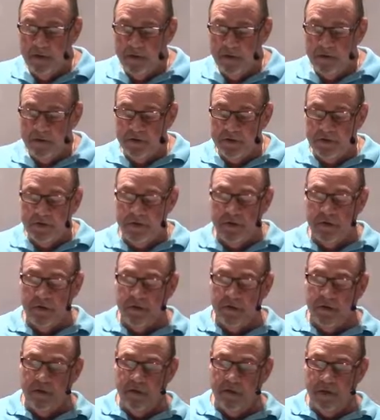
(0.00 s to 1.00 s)

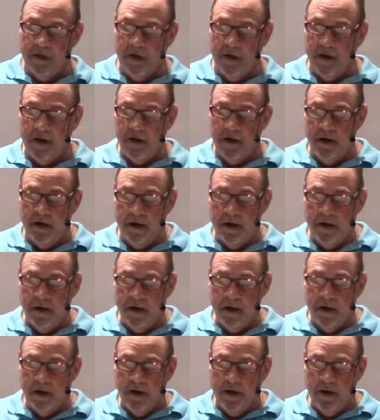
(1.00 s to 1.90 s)
Nobody speaks.